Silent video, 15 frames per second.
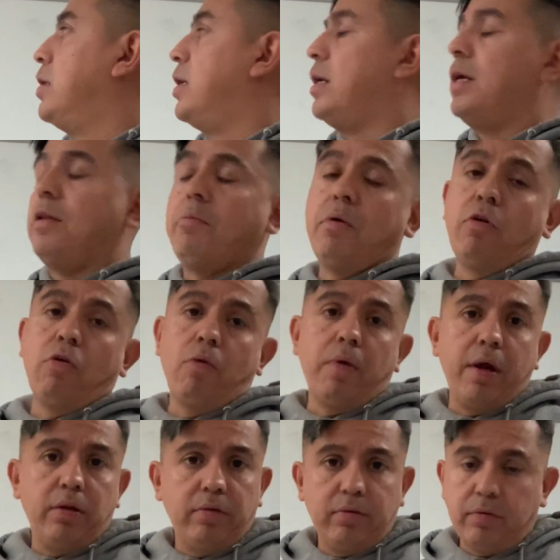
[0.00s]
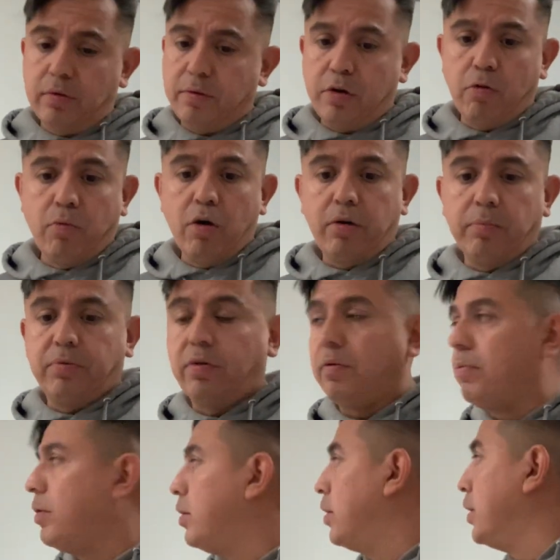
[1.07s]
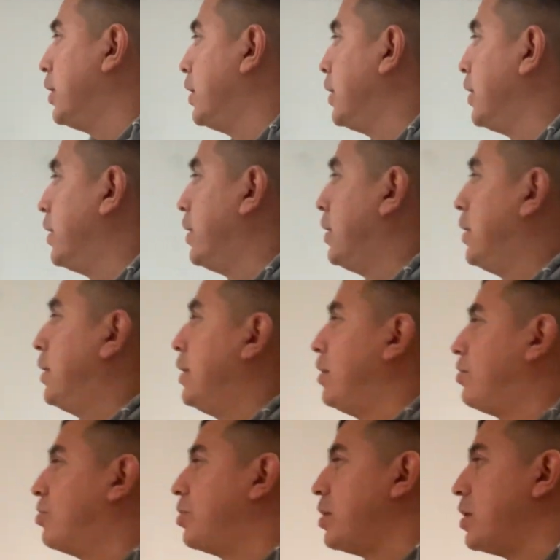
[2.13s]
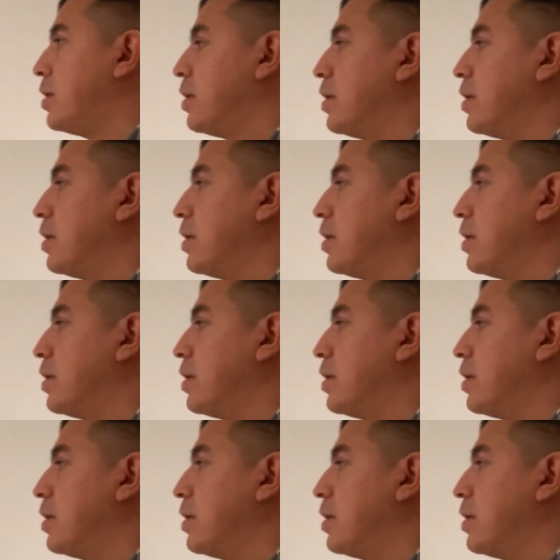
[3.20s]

in the Milky Way, you're welcome to. Let's see.